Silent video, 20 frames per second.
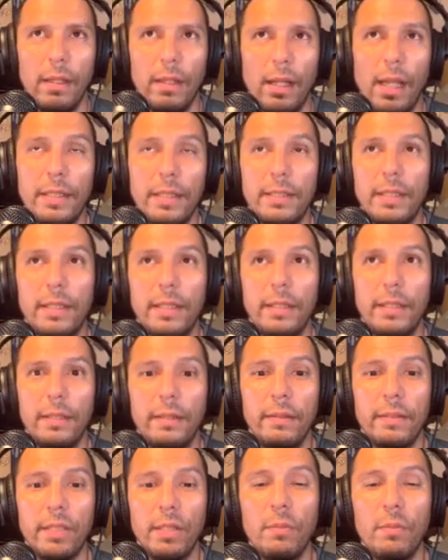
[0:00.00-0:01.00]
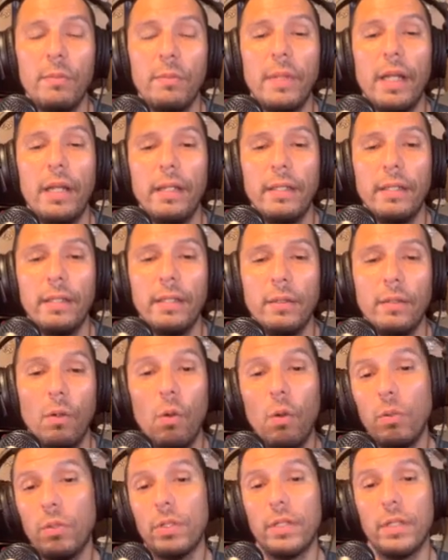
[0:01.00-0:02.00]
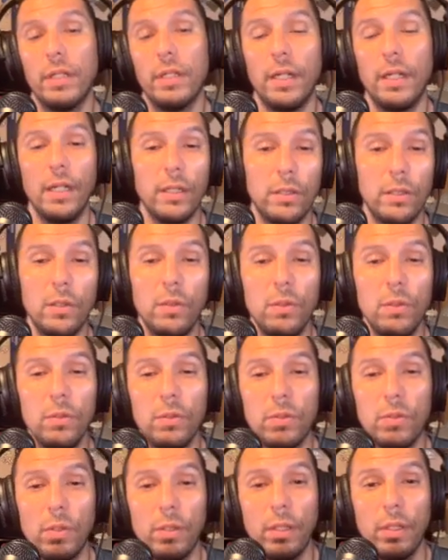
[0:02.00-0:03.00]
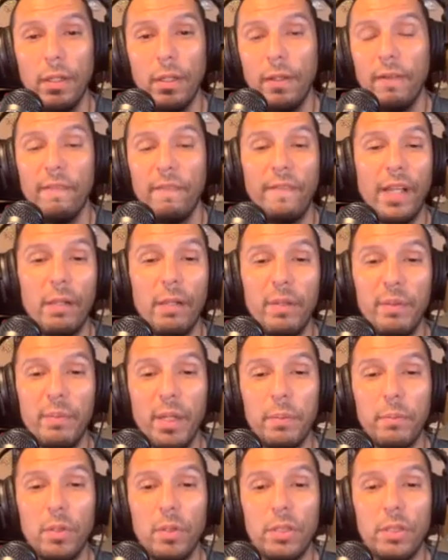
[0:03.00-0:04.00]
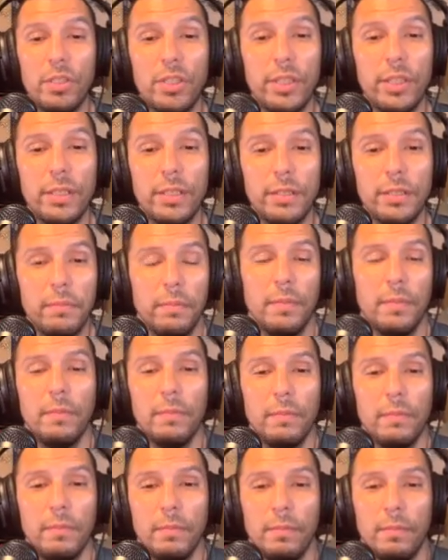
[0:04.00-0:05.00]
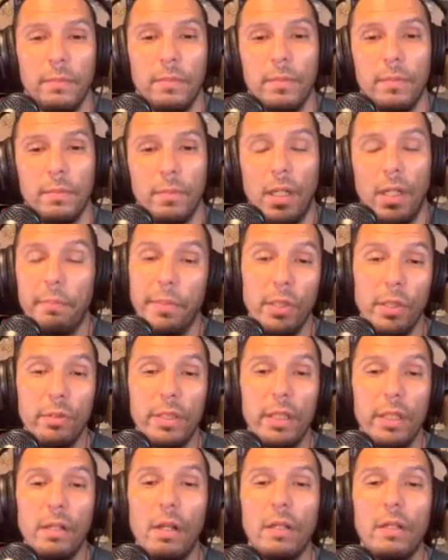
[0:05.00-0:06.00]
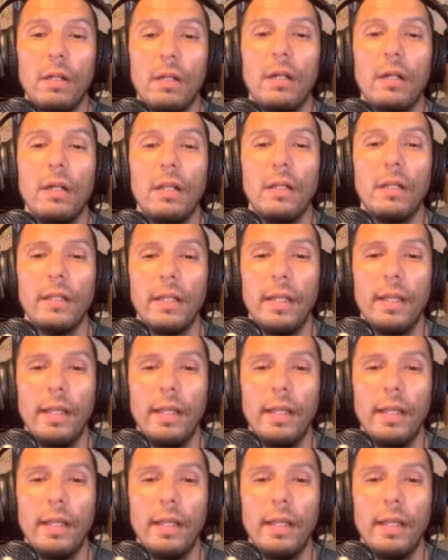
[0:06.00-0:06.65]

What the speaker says: I see some of my older uncles or family members just abusing alcohol.